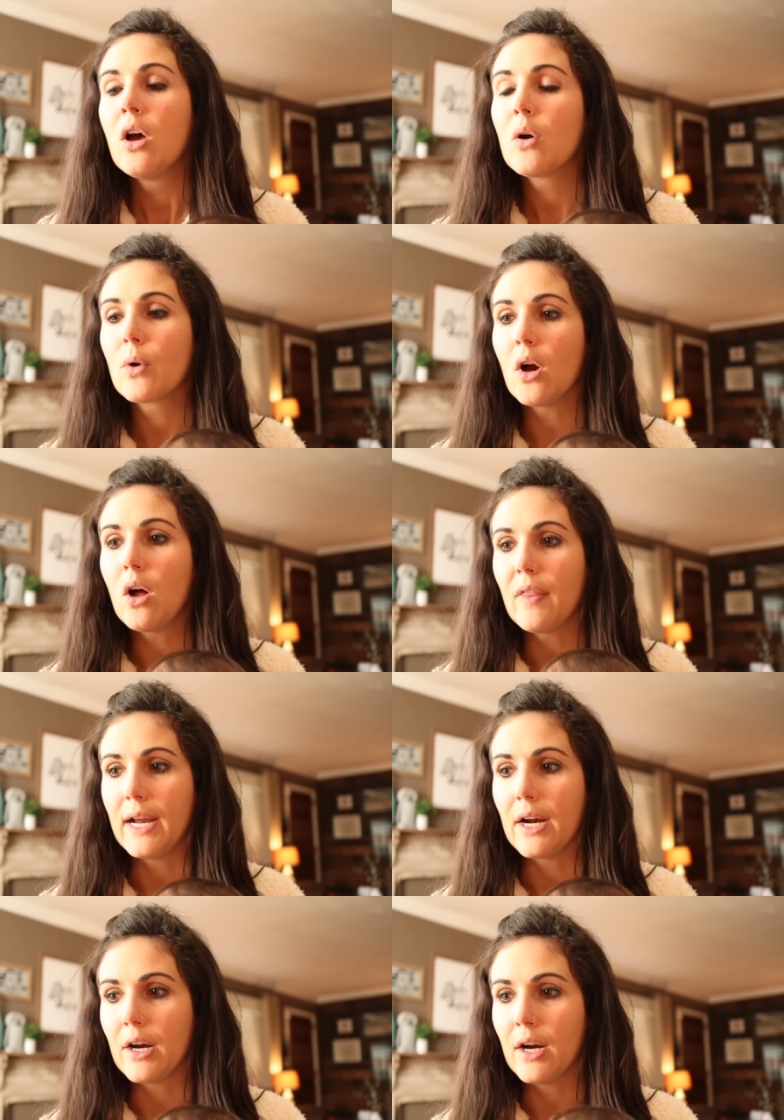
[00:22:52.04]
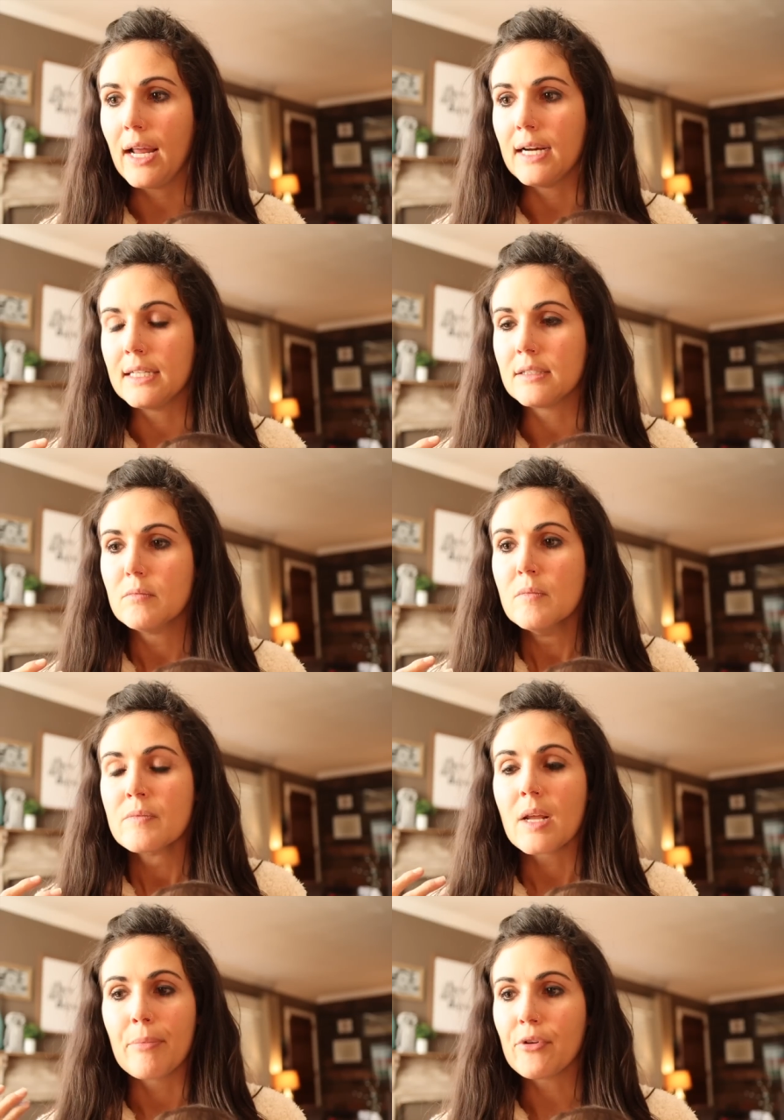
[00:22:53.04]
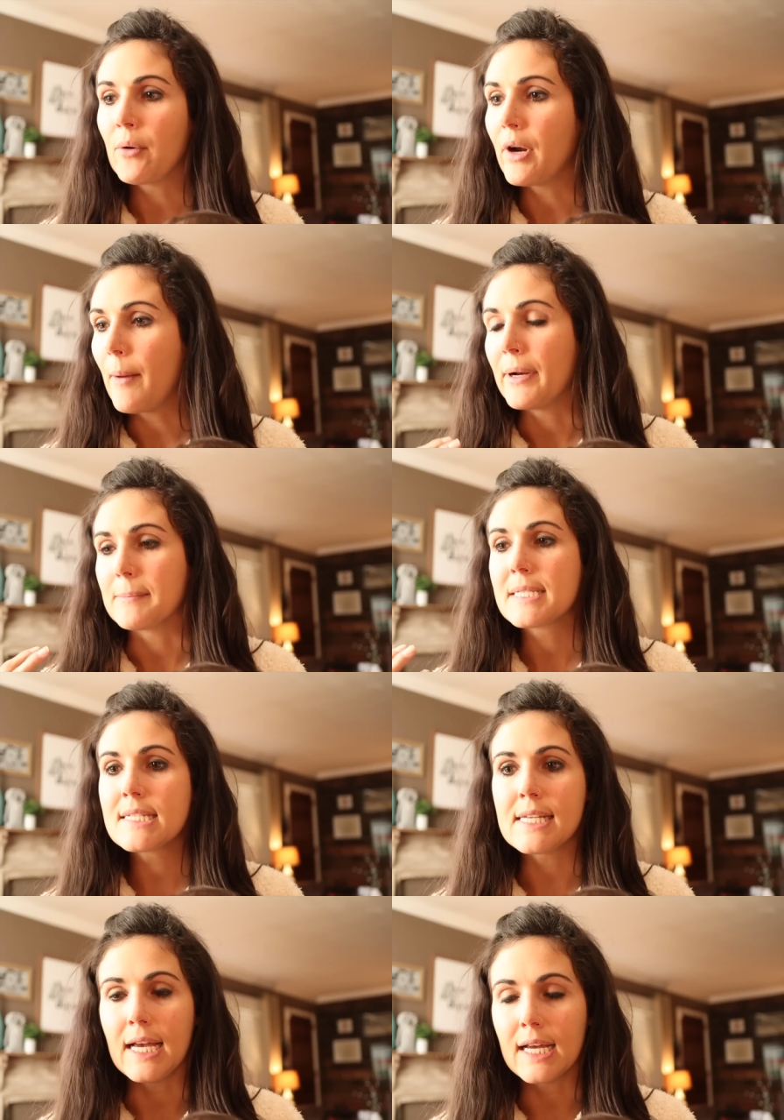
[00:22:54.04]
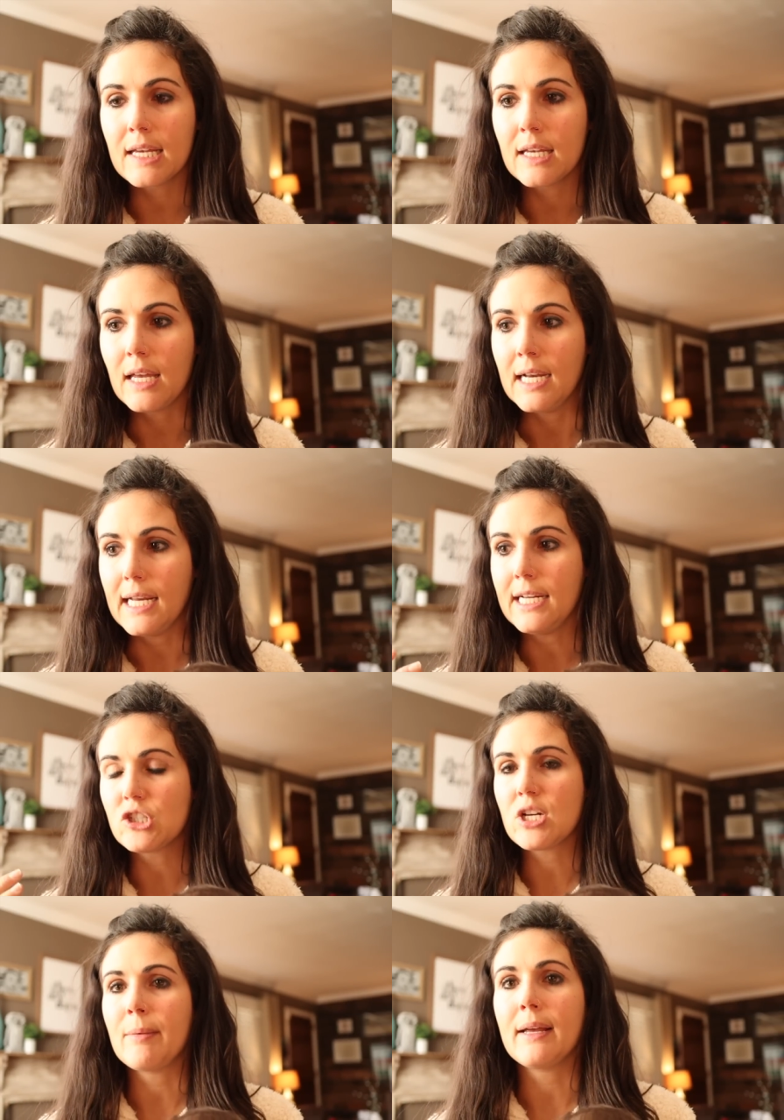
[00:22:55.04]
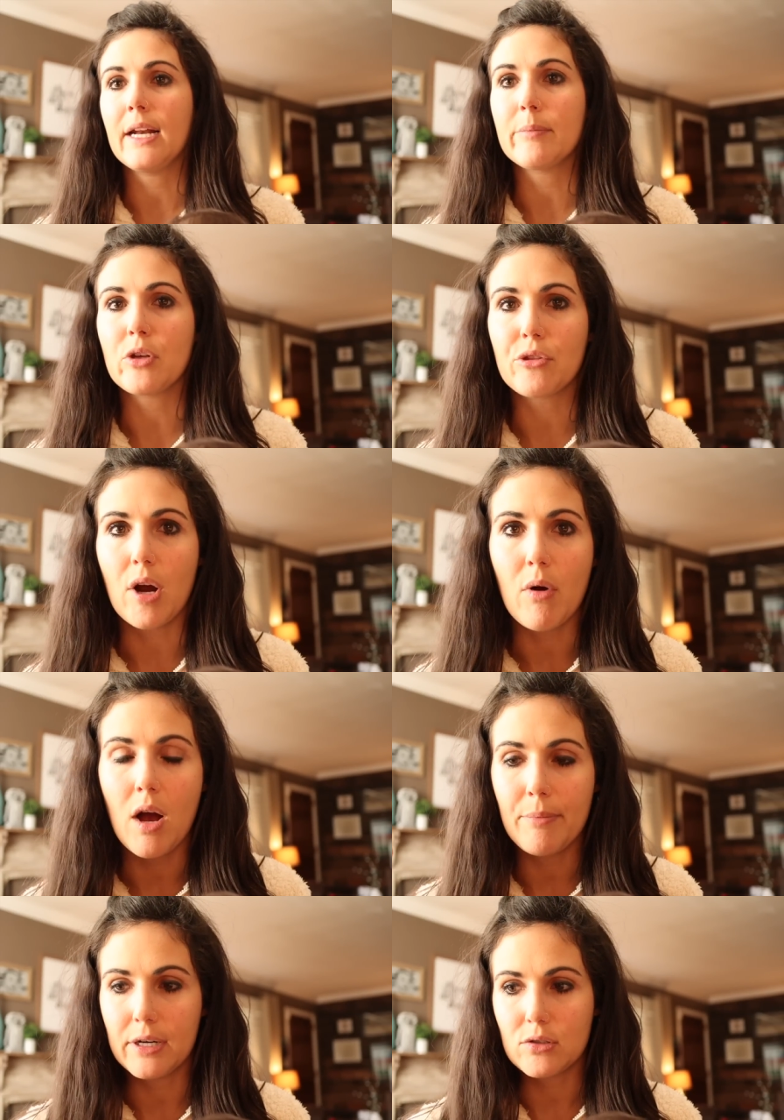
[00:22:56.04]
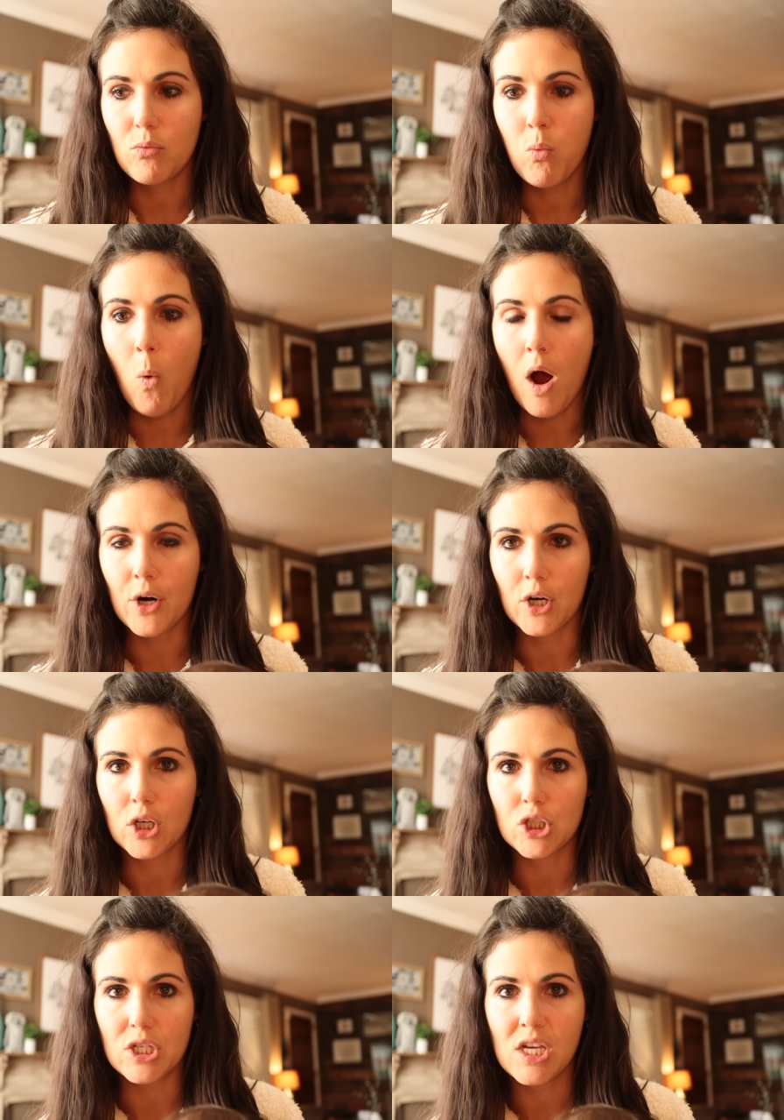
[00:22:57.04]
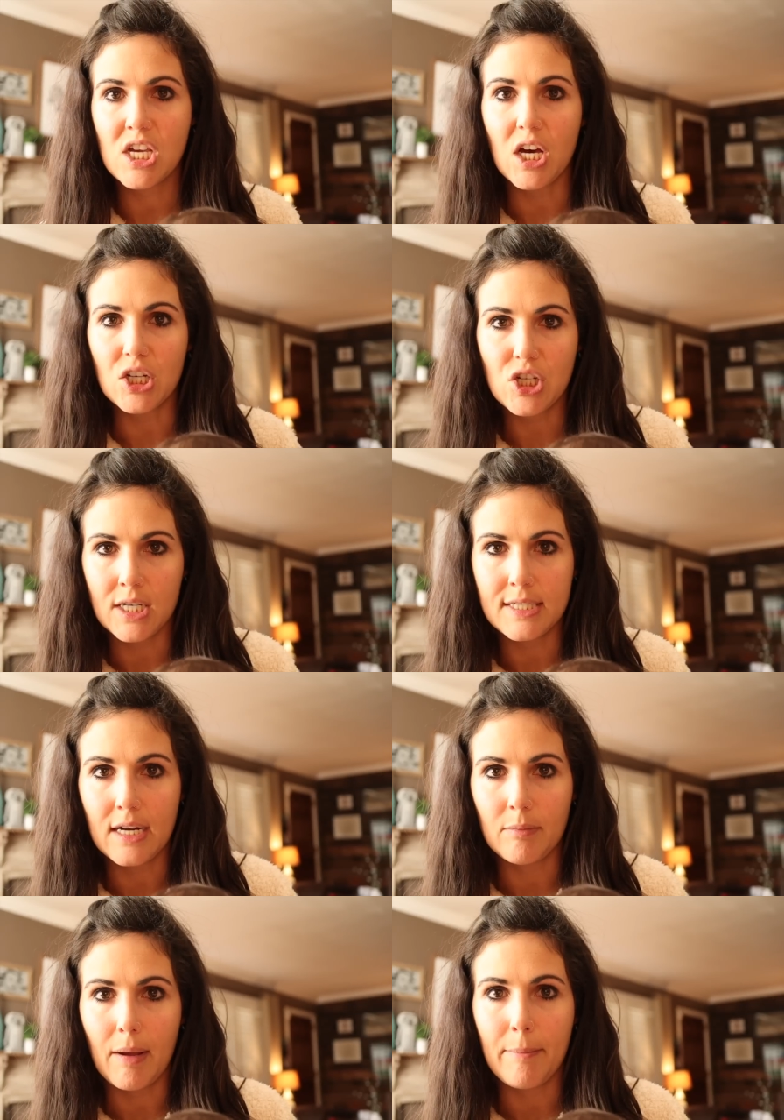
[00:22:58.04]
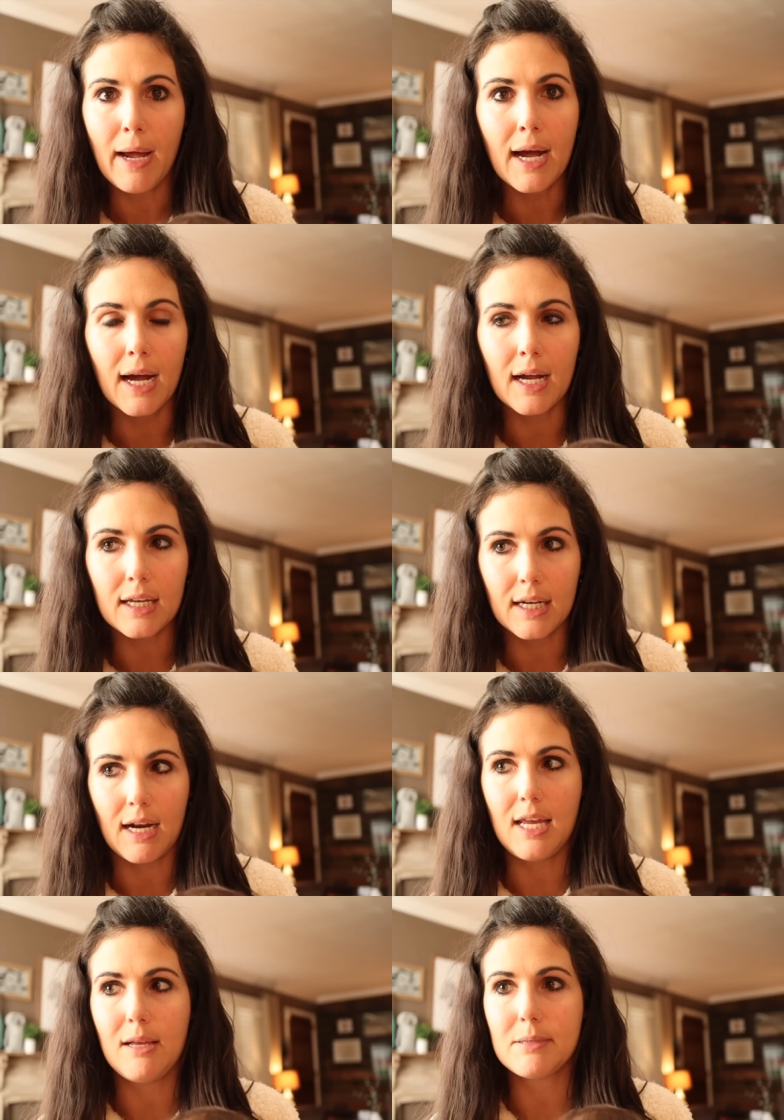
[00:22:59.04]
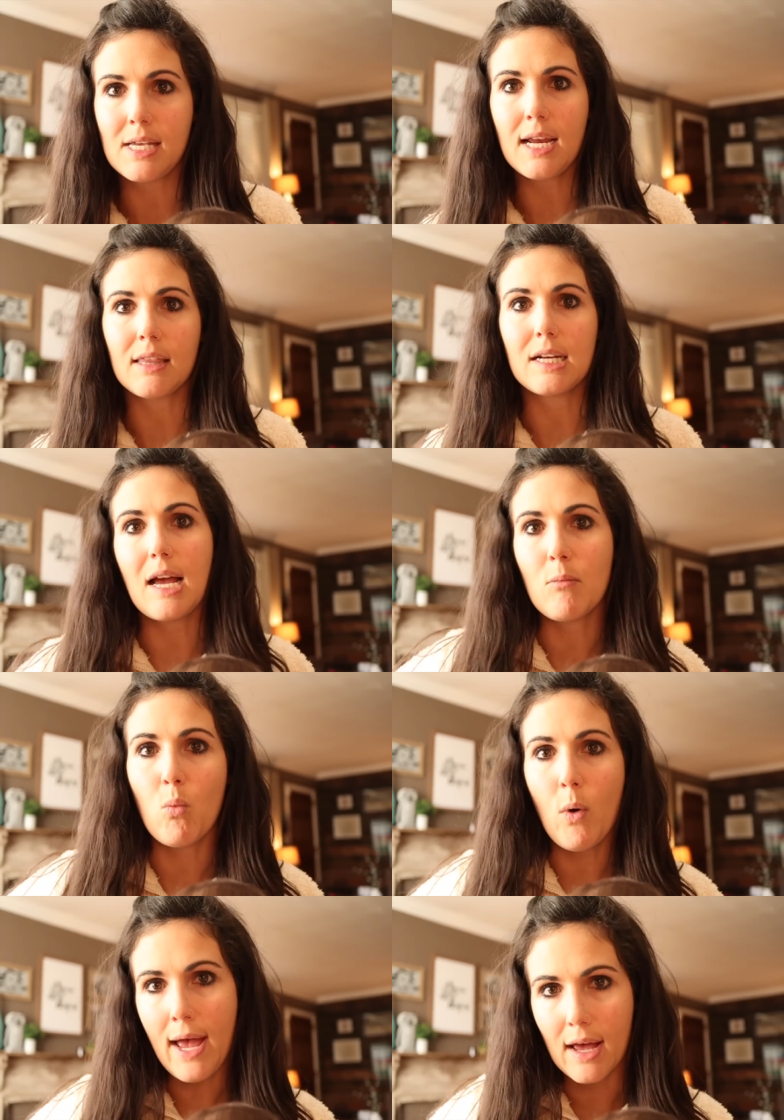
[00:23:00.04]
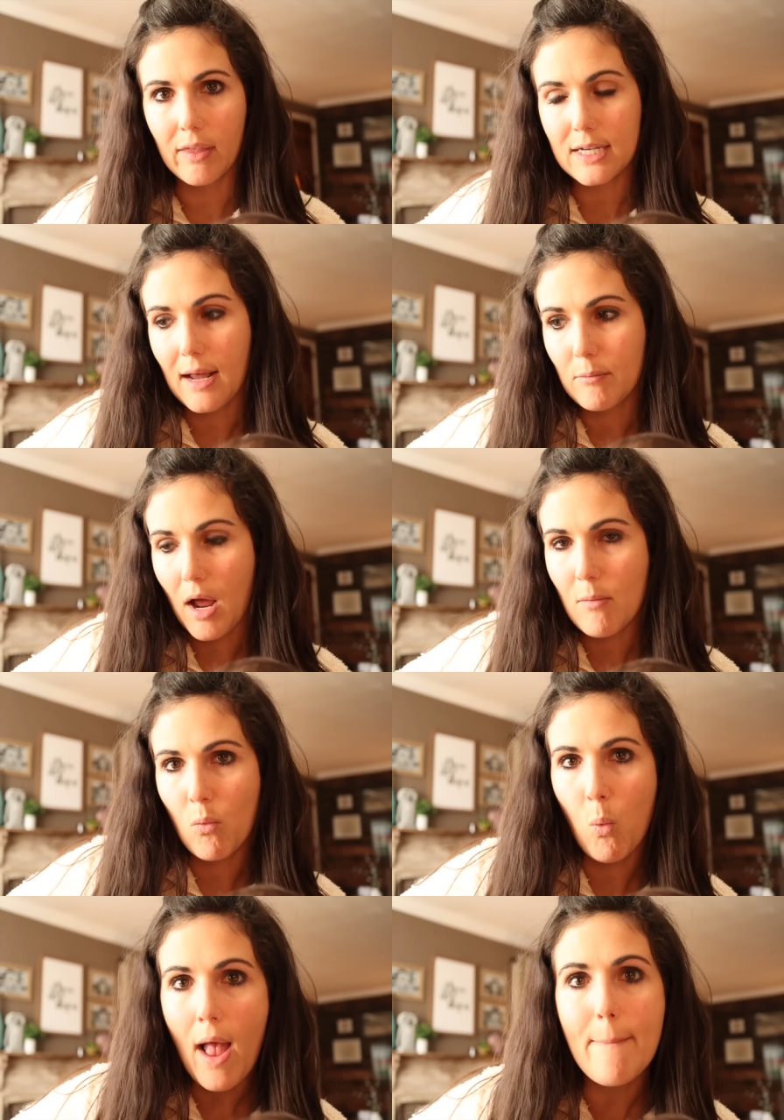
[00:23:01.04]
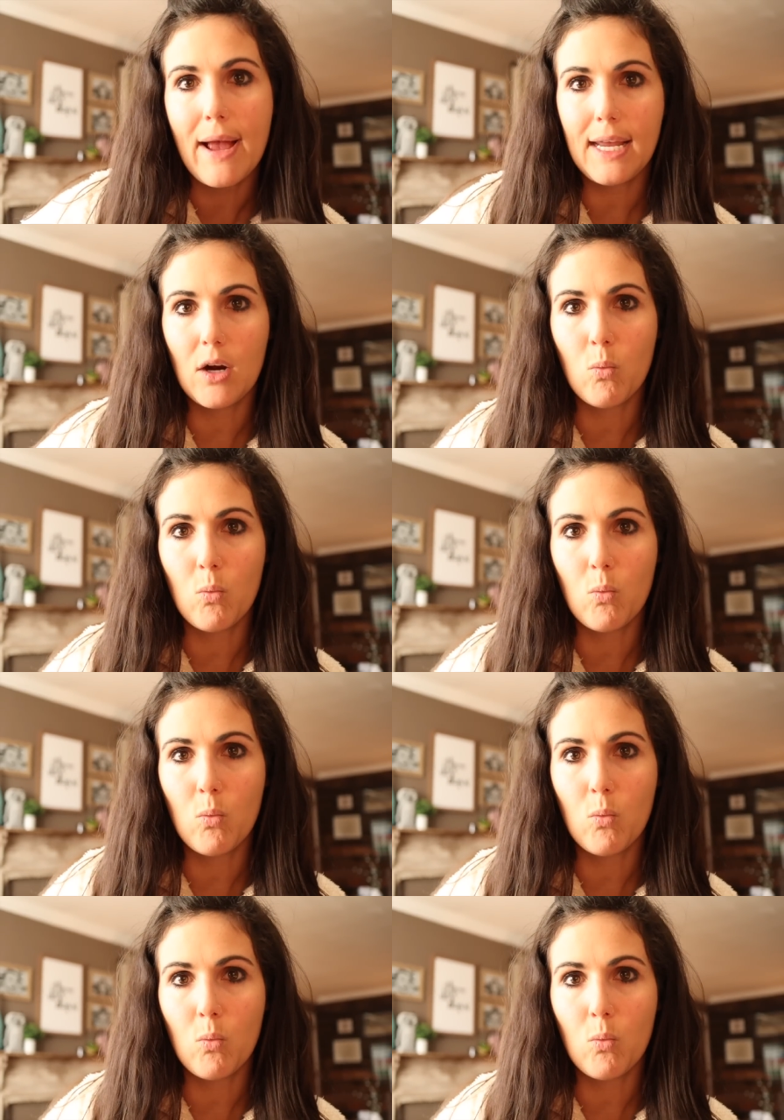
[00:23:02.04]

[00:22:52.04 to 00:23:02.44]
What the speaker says: we're all there and I'm throwing up and I'm sick. And each time I get up to throw up, there's water just gushing down my back. And I keep saying, like, I'm wet. Like, I'm wet back here.